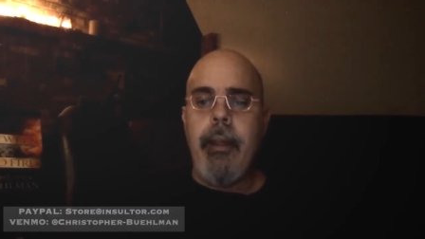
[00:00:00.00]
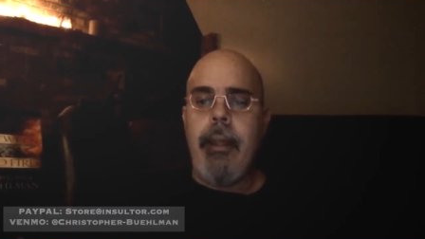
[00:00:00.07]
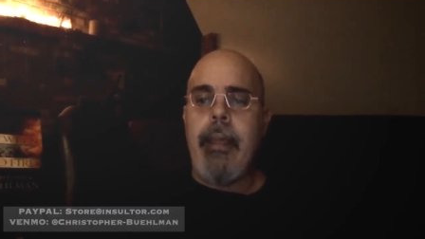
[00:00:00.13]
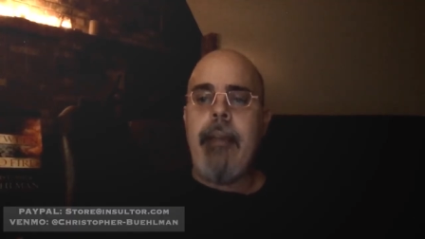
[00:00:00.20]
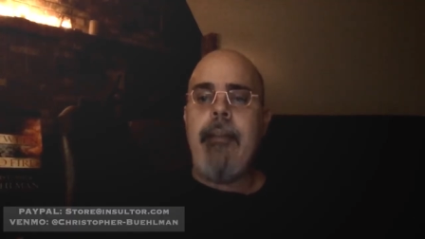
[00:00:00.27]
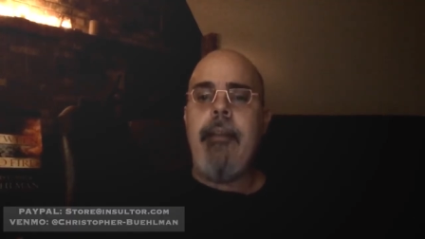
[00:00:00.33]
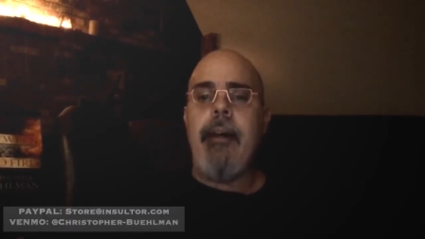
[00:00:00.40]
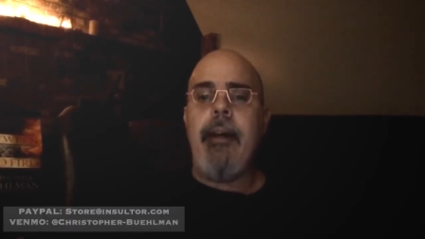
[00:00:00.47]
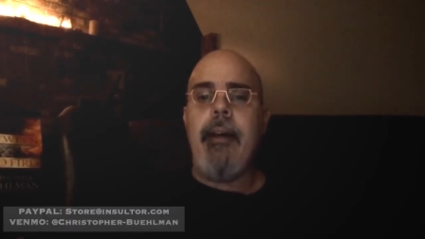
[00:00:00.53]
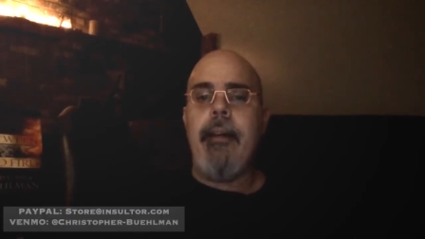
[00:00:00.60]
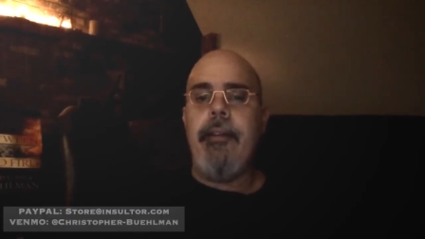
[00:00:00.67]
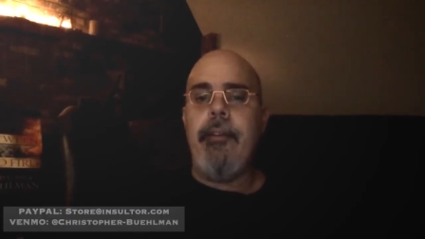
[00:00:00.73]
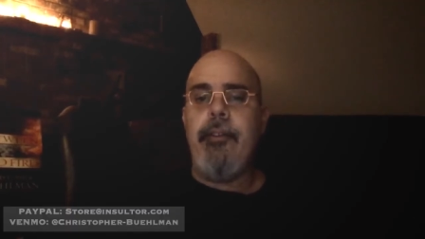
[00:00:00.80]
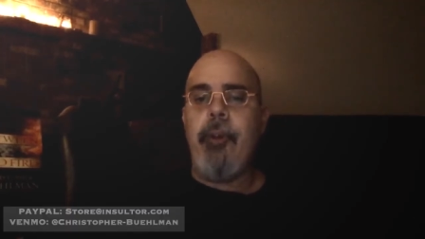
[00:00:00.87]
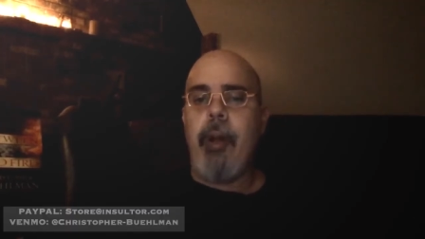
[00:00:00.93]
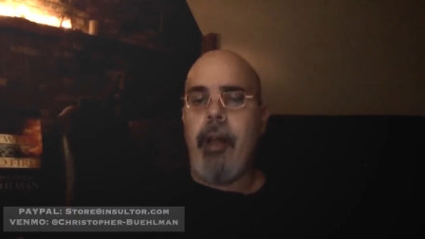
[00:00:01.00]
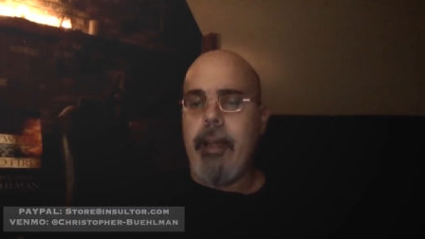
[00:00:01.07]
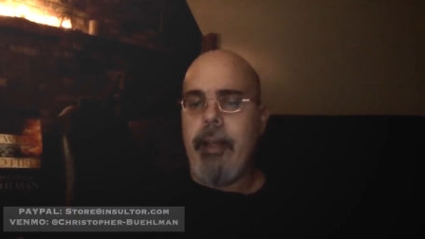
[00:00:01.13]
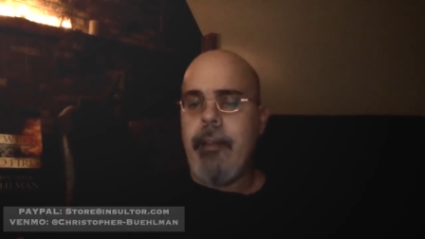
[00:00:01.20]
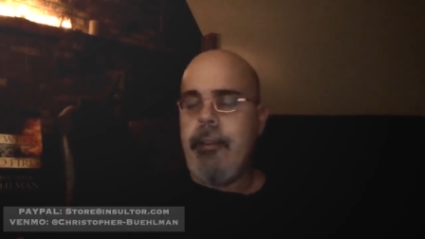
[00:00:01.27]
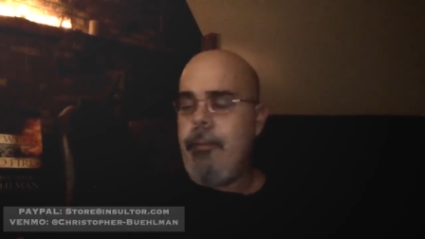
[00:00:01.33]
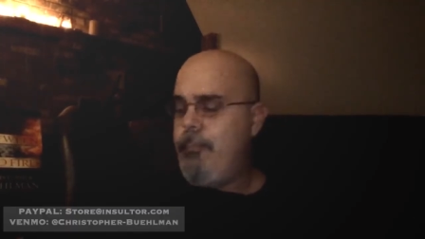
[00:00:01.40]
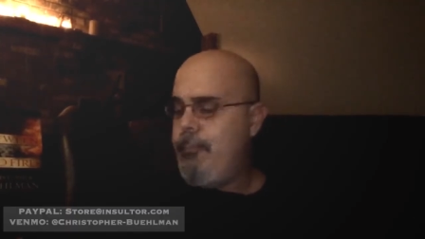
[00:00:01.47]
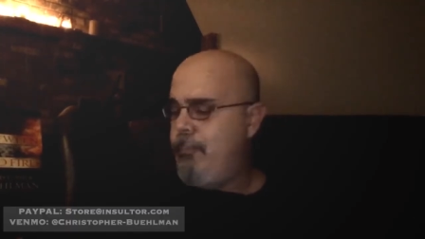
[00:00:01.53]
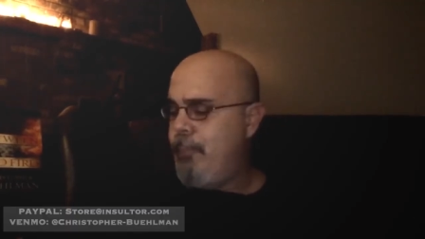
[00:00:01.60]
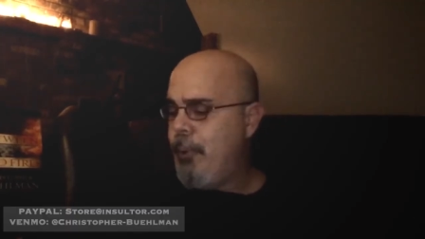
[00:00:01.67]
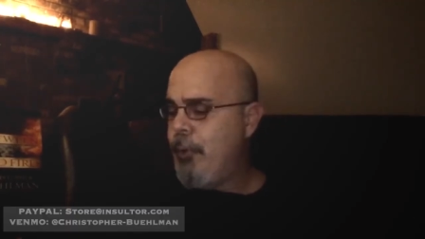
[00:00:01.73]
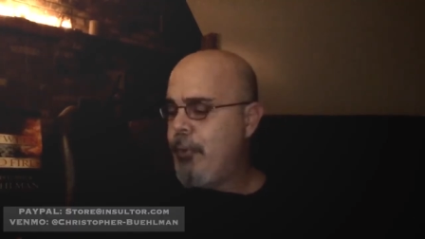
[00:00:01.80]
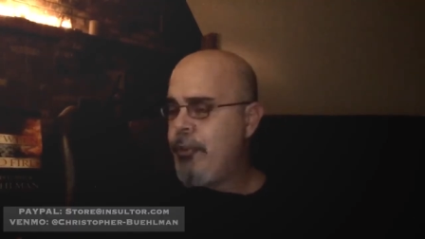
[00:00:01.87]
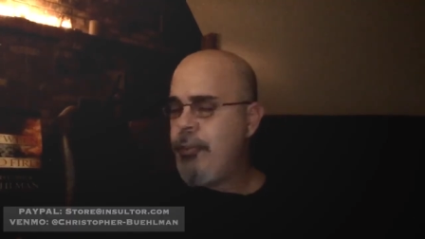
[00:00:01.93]
He had died trying to
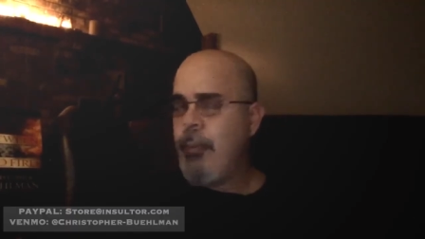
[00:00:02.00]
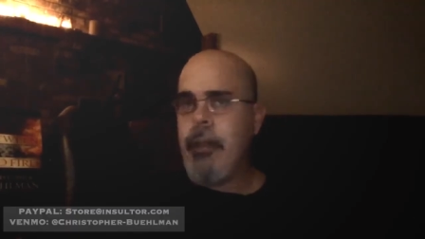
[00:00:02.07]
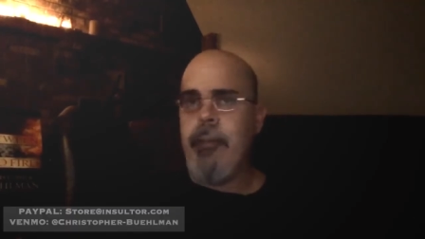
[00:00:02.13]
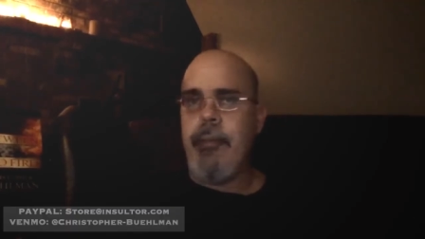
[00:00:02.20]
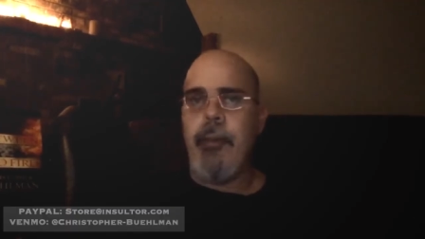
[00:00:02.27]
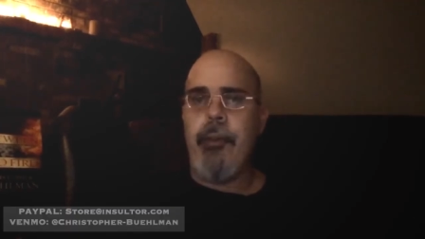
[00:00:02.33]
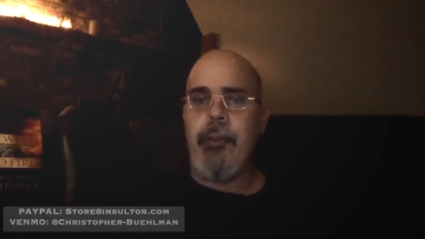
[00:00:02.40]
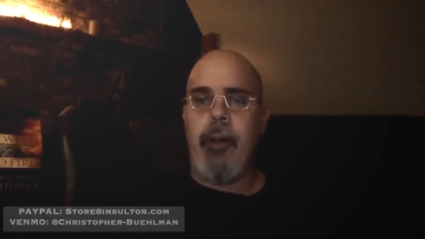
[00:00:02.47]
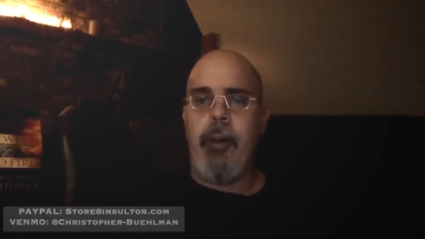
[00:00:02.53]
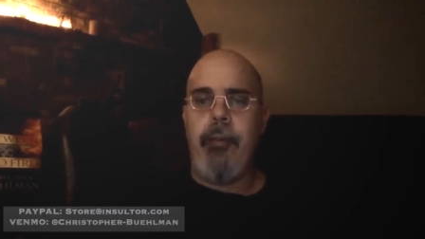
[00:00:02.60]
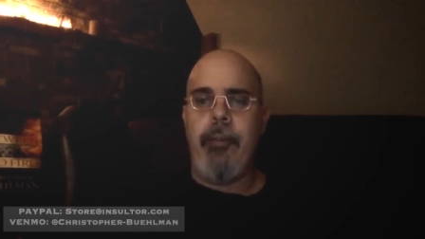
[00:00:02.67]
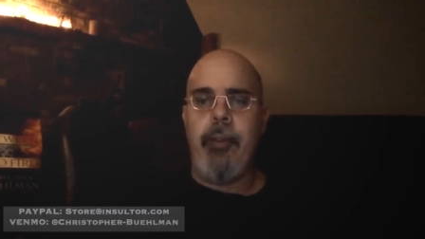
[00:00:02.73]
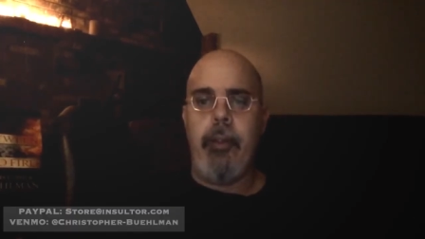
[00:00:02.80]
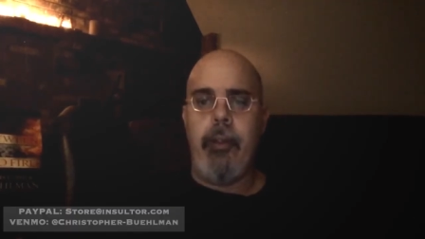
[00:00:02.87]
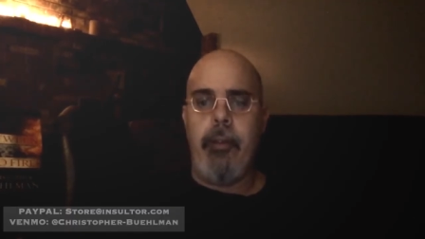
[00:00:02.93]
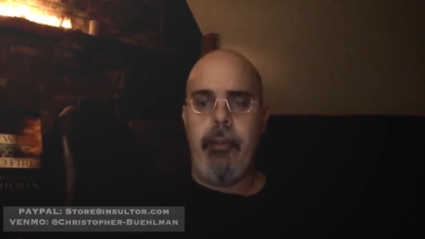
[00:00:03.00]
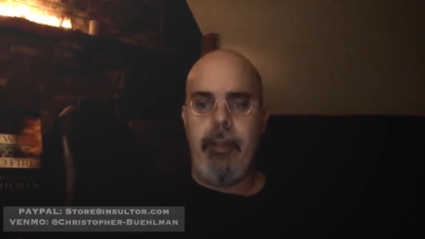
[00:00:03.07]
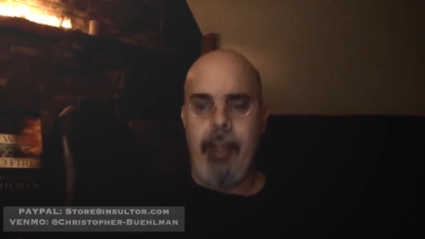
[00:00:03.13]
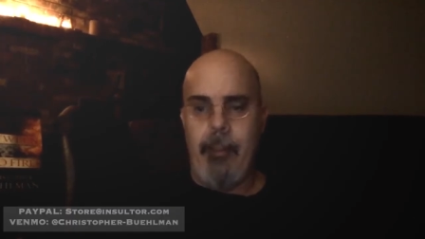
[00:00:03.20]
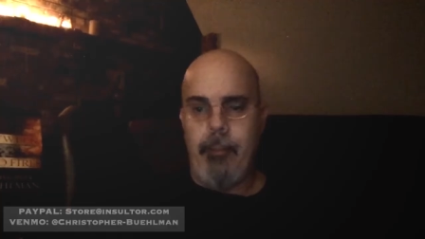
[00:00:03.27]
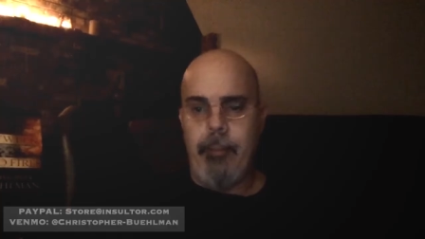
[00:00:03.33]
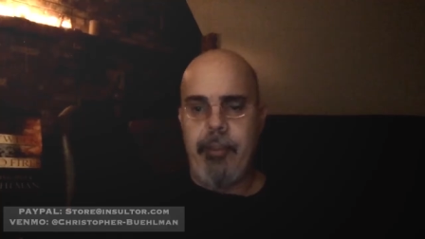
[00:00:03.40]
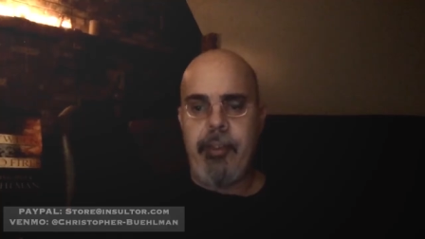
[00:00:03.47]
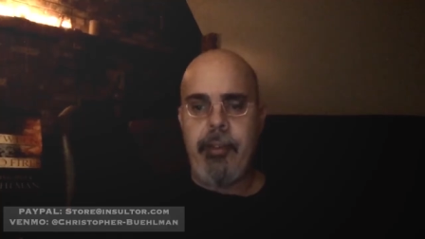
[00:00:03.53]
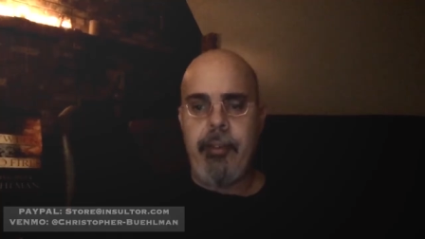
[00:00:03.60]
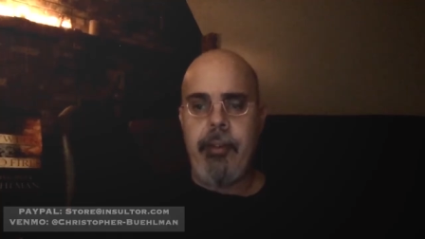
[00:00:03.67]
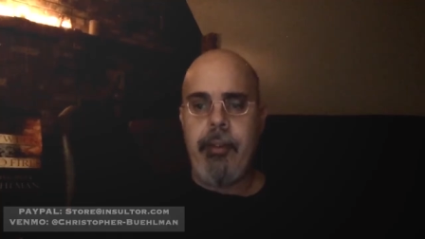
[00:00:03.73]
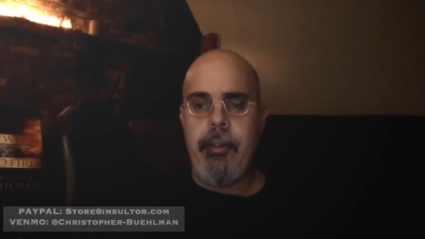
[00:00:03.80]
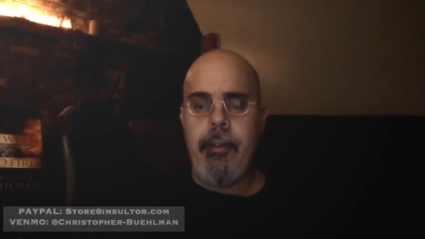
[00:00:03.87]
burst one of those awful lumps.